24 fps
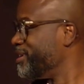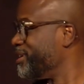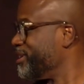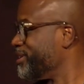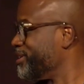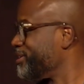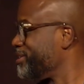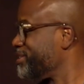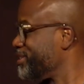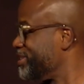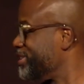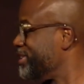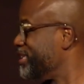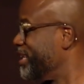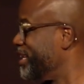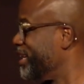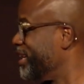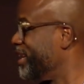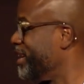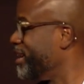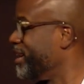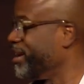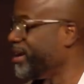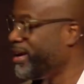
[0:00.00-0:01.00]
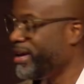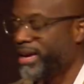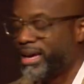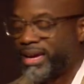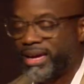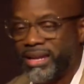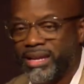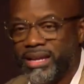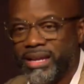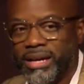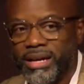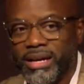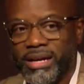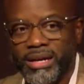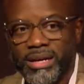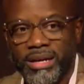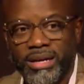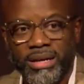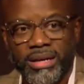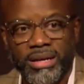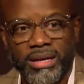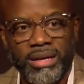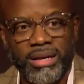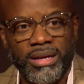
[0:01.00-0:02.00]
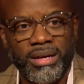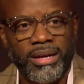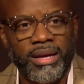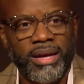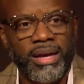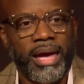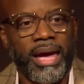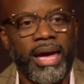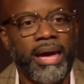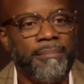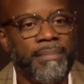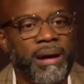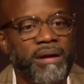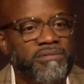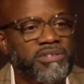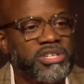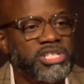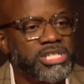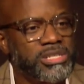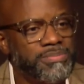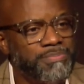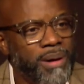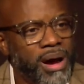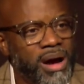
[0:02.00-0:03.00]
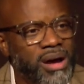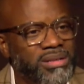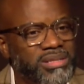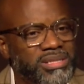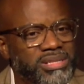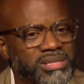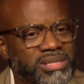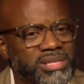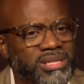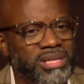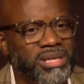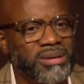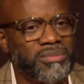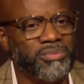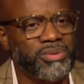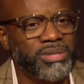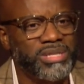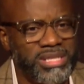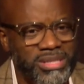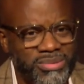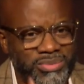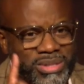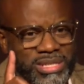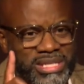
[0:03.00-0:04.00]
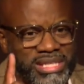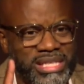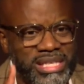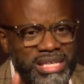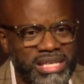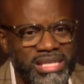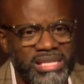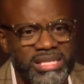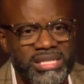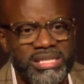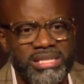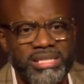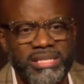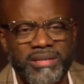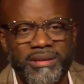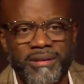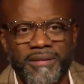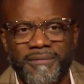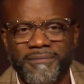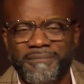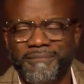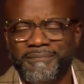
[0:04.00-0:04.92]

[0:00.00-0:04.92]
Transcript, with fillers: you know? And, uh, and my response to them was, was this